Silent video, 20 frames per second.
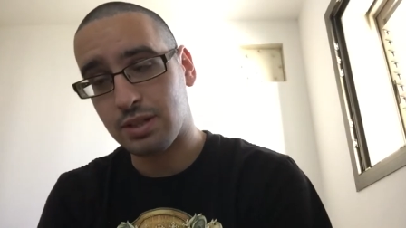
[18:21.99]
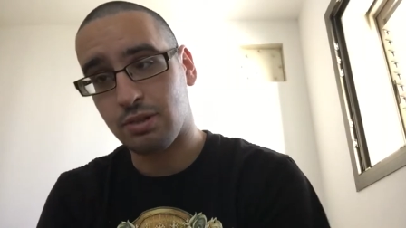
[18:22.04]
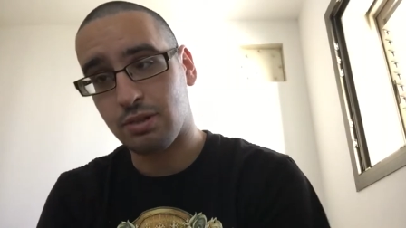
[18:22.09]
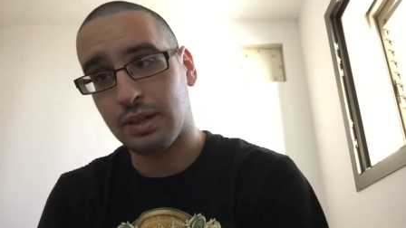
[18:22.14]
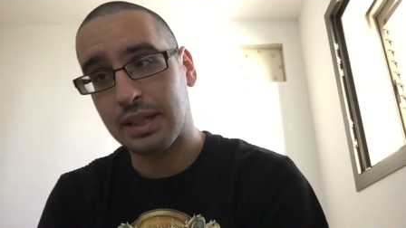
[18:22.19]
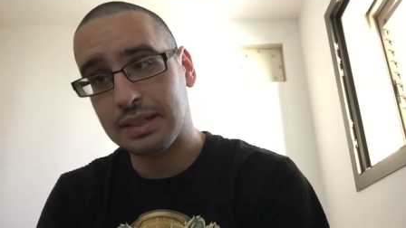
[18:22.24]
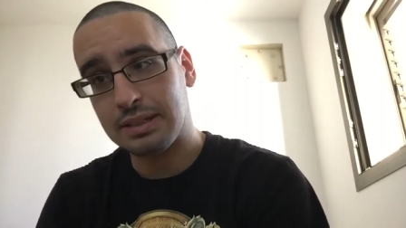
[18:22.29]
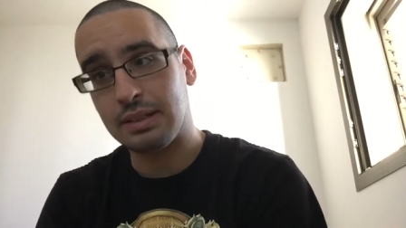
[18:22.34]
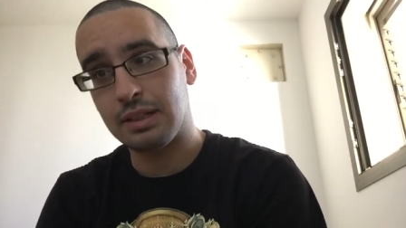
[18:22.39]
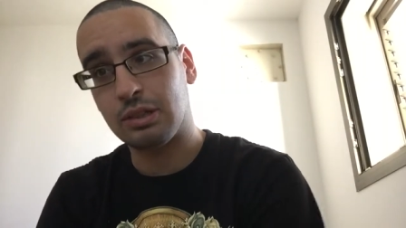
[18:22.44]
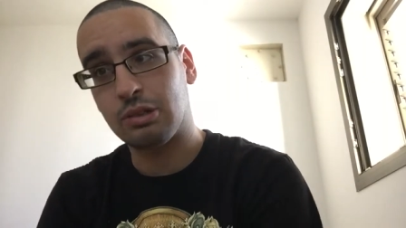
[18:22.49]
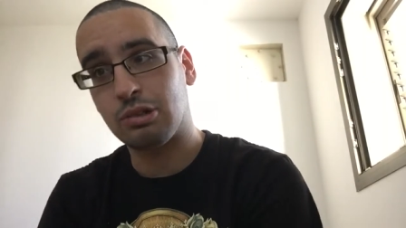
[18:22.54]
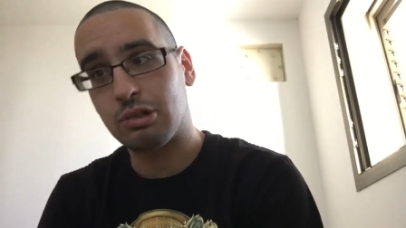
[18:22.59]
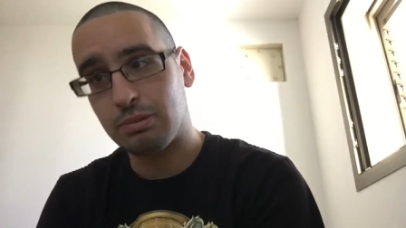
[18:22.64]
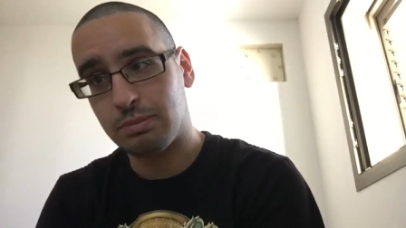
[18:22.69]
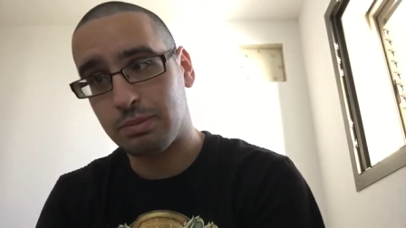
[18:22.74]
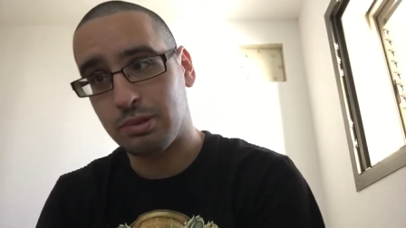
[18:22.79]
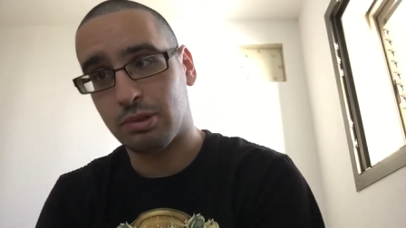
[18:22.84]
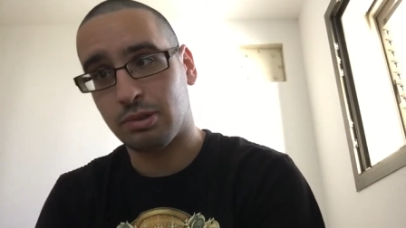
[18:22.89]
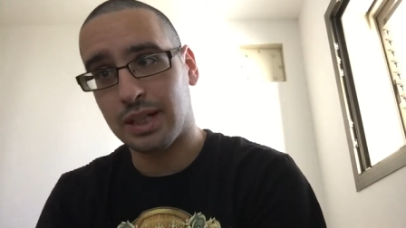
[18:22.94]
to ethnic
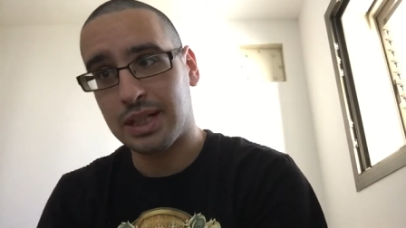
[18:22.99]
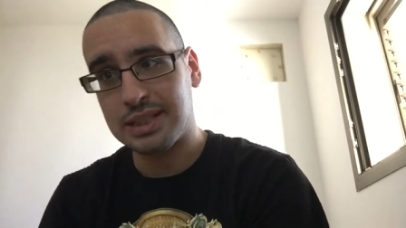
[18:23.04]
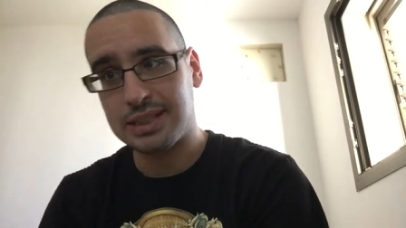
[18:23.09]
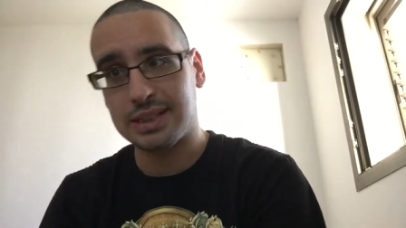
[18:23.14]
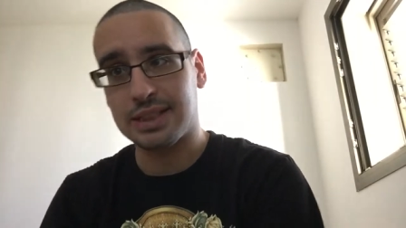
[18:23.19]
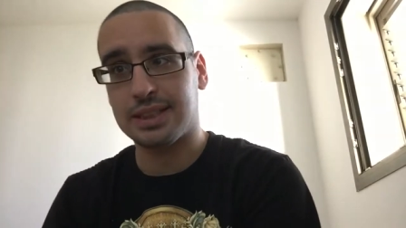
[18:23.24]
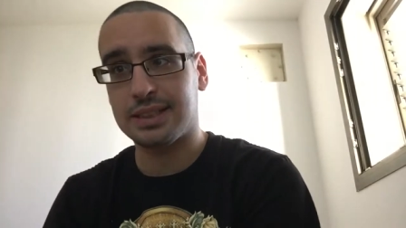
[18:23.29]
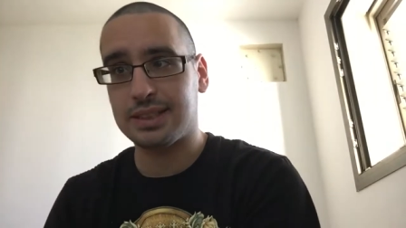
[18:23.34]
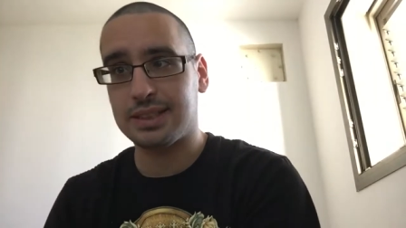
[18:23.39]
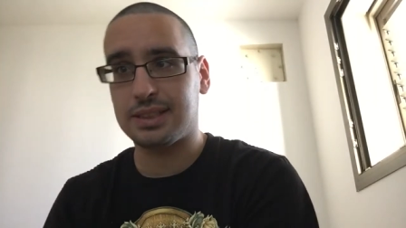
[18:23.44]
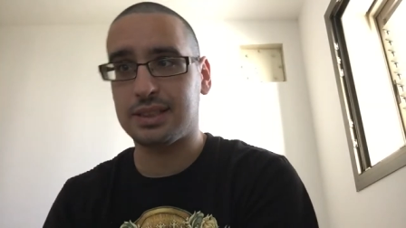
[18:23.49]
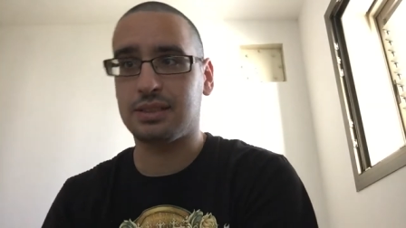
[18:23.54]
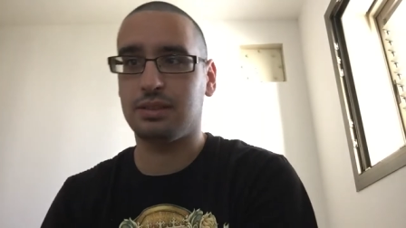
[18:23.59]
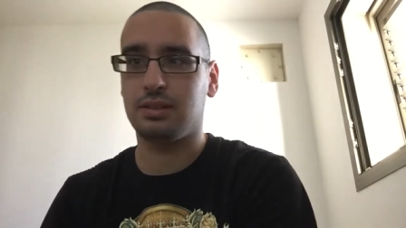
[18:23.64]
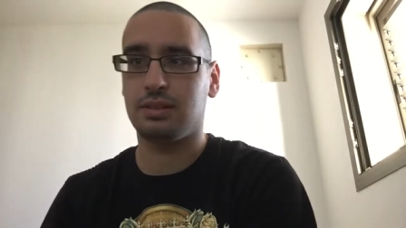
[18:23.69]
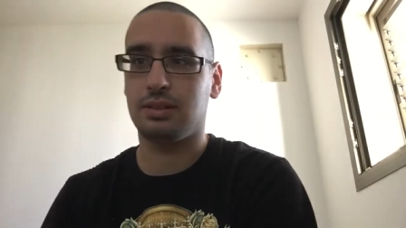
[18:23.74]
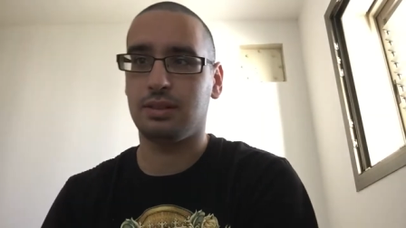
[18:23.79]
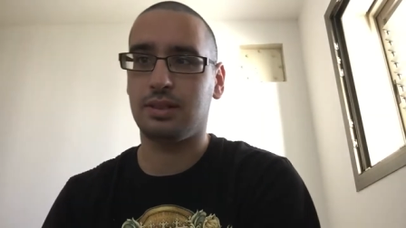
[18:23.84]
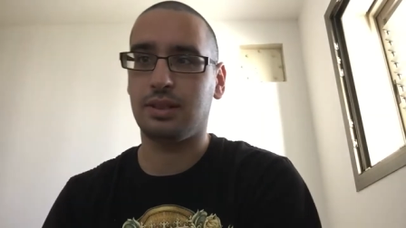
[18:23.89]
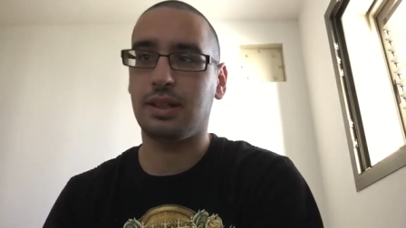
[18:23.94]
group, to races
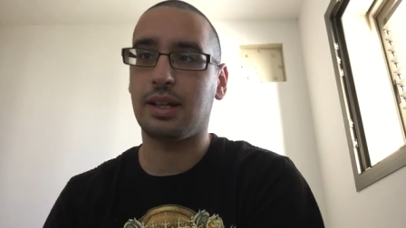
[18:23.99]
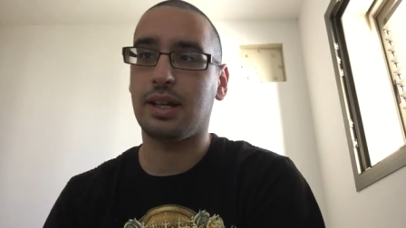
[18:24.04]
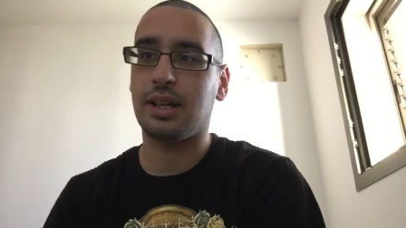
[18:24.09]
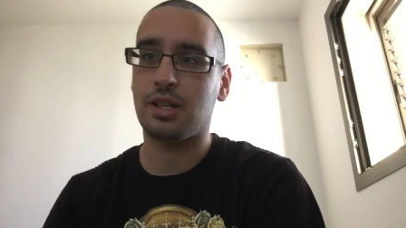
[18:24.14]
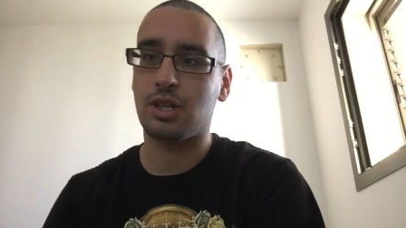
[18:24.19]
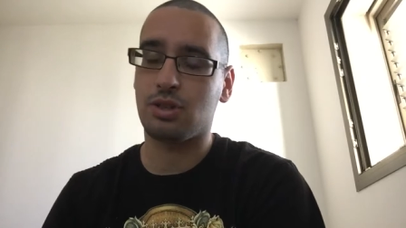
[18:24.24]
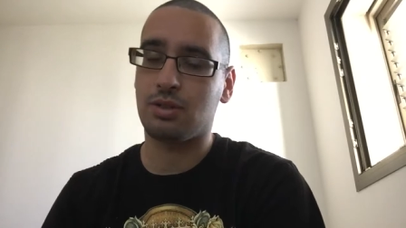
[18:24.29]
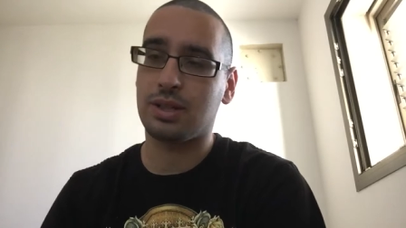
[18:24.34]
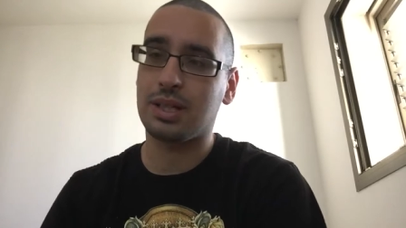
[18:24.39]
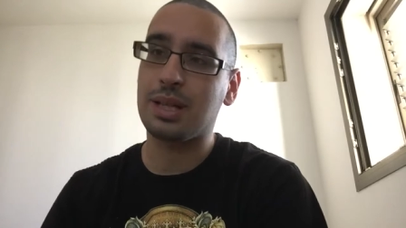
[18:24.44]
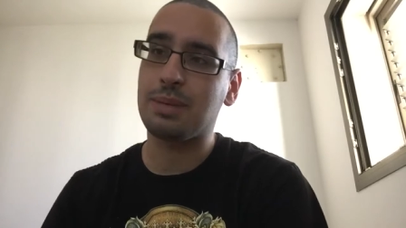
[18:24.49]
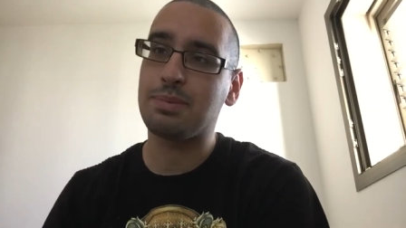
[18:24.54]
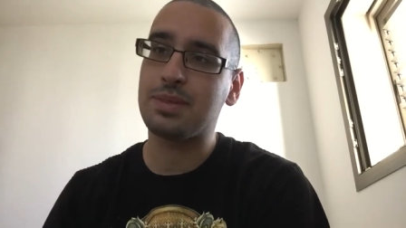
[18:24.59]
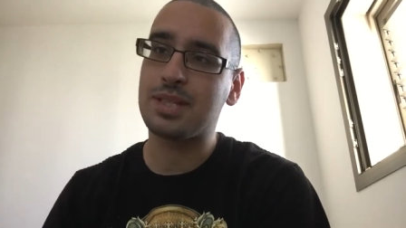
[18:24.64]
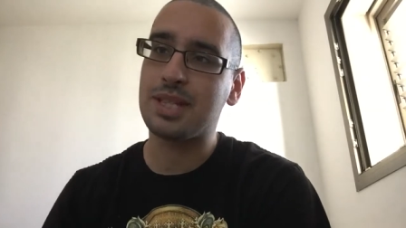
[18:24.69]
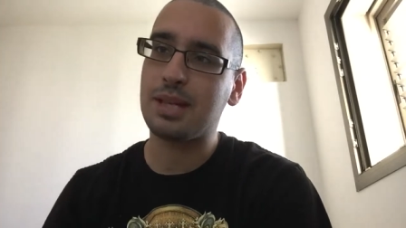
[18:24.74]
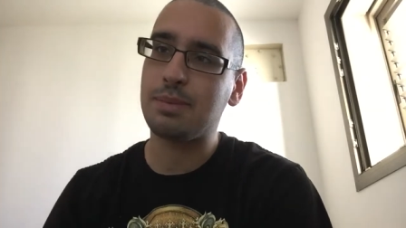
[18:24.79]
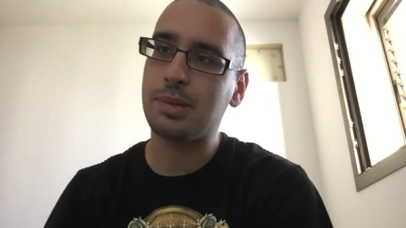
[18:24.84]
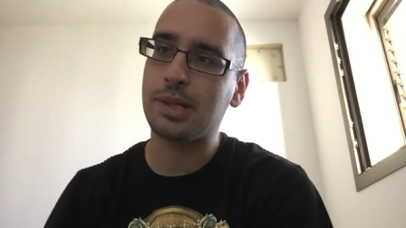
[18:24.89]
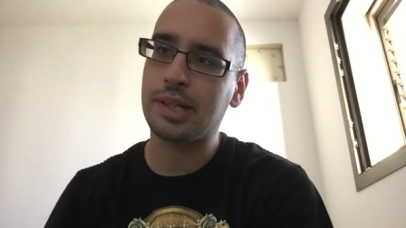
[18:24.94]
that should kept
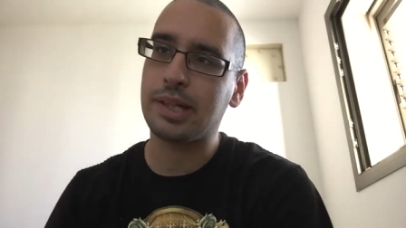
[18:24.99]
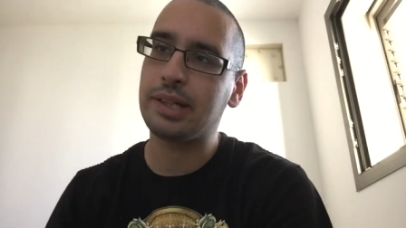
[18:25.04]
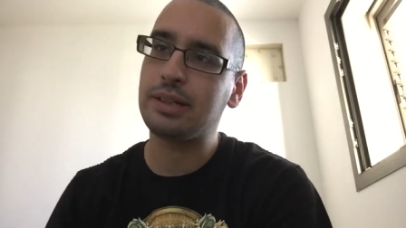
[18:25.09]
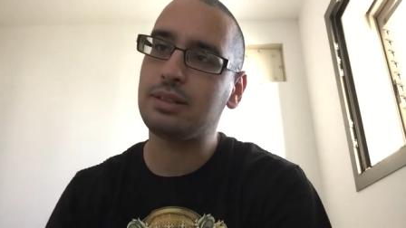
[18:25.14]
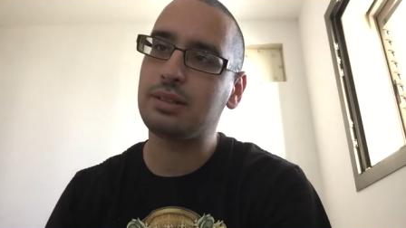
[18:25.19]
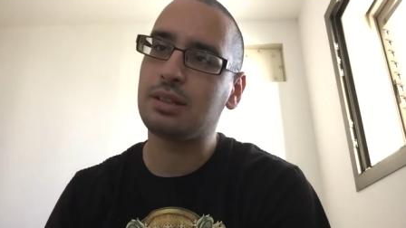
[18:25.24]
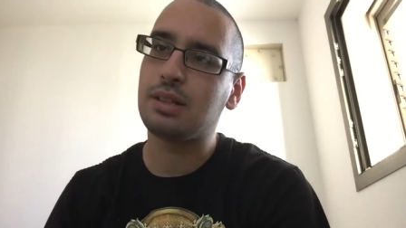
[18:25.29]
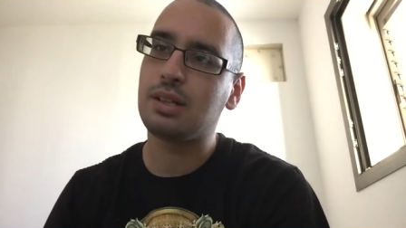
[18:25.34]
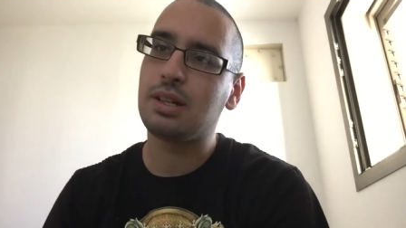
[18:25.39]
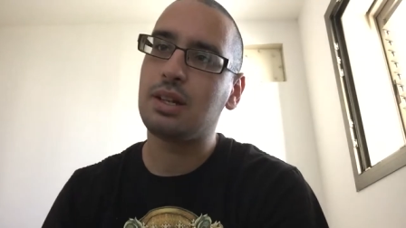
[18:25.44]
separate